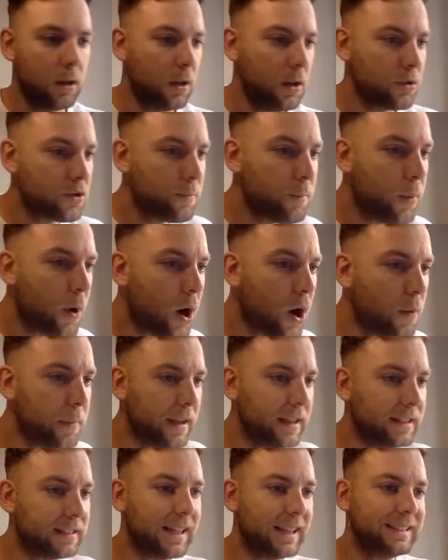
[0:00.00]
So part
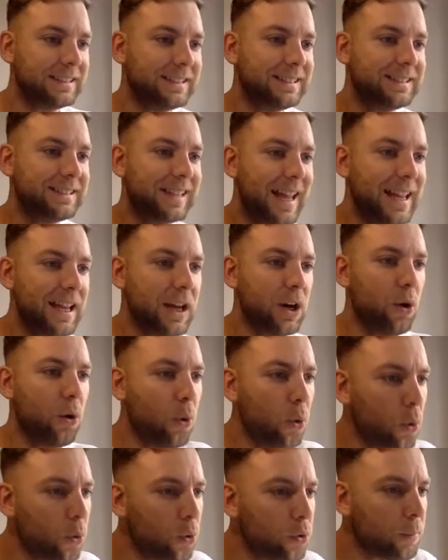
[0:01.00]
B says, state
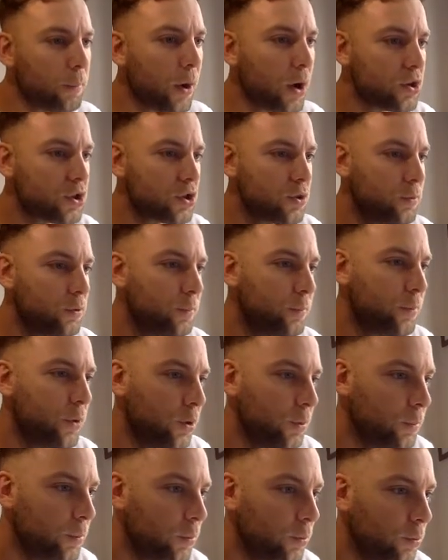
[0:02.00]
all the possible
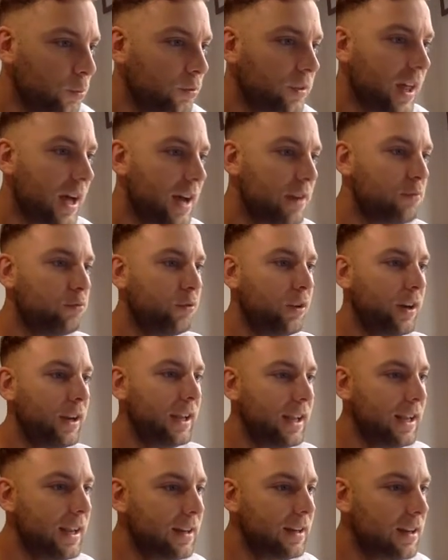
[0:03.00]
pupils that
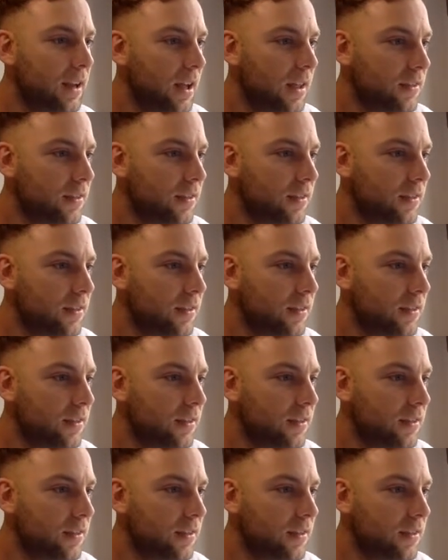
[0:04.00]
read